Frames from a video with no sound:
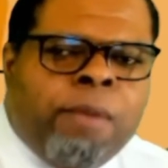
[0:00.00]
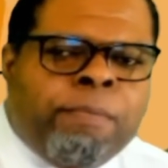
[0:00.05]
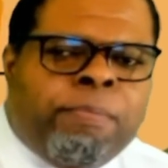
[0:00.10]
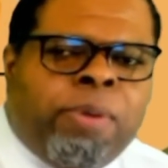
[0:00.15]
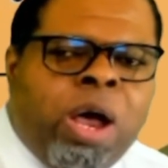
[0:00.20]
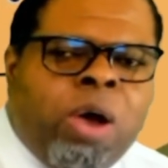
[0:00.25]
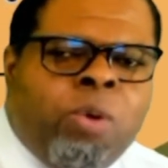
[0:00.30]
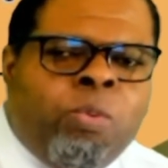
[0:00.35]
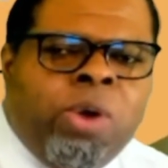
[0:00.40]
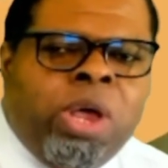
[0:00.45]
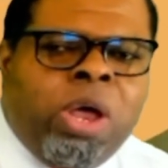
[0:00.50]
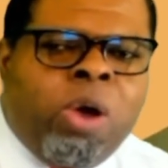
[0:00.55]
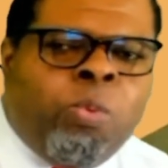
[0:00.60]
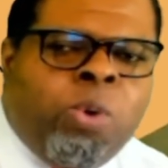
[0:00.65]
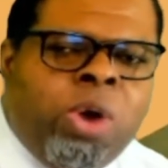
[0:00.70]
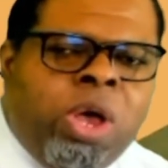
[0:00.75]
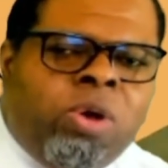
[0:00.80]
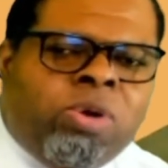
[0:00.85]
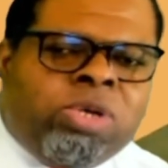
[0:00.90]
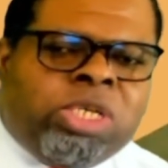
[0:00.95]
but we
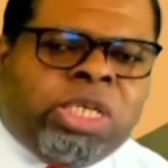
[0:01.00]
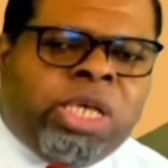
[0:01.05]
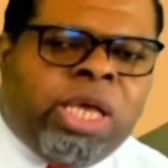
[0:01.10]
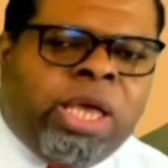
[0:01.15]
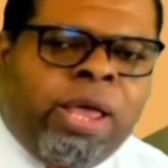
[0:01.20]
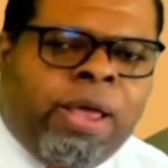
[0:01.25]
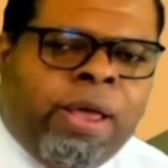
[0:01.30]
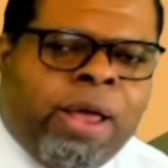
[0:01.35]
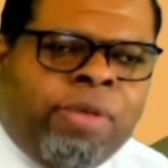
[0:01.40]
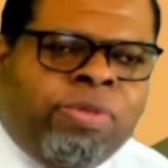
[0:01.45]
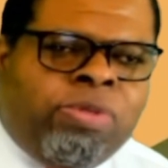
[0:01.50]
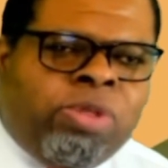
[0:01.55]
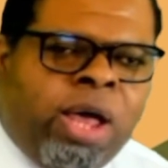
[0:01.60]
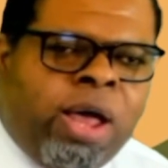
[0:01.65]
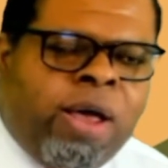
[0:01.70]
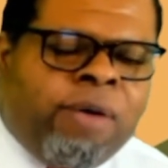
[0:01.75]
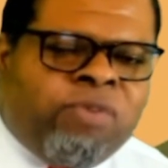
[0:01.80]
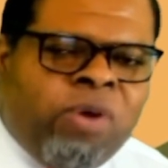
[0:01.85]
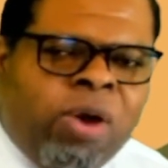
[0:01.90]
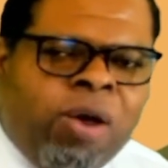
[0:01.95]
will see
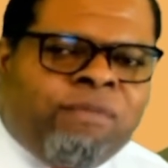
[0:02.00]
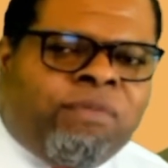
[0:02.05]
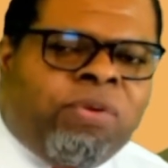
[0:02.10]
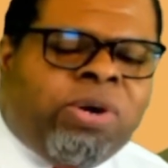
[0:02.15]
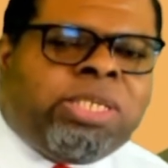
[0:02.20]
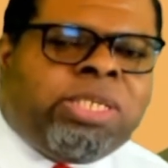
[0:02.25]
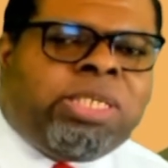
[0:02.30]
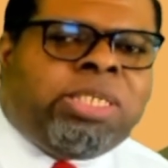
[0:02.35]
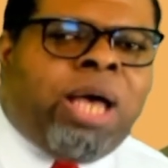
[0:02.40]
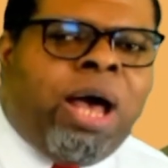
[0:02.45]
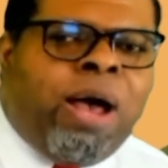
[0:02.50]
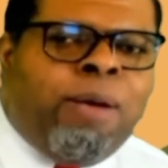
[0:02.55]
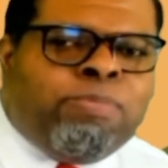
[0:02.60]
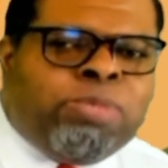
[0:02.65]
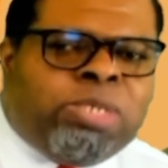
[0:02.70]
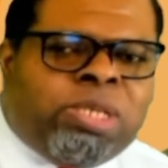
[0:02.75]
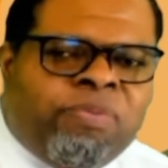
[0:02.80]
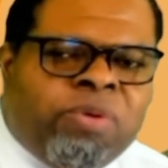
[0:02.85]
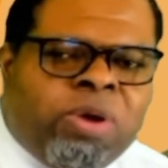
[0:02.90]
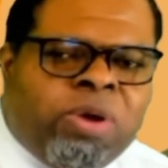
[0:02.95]
enough for some
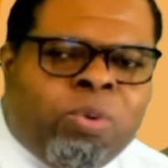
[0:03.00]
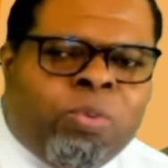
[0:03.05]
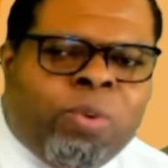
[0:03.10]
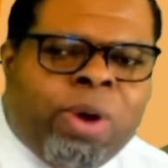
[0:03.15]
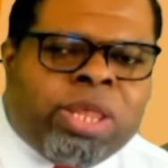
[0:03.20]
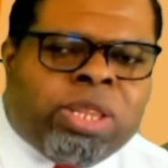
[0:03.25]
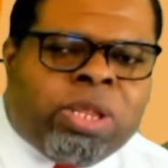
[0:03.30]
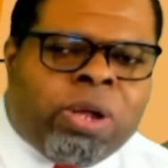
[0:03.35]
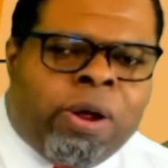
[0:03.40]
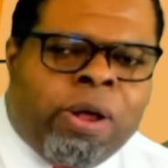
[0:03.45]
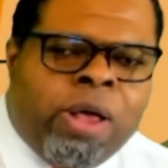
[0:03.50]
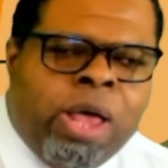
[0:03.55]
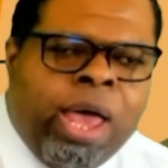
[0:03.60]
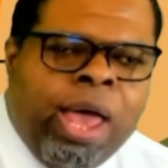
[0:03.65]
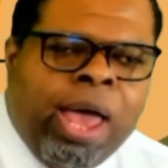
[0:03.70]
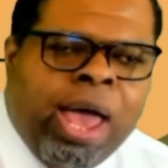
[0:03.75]
severe weather.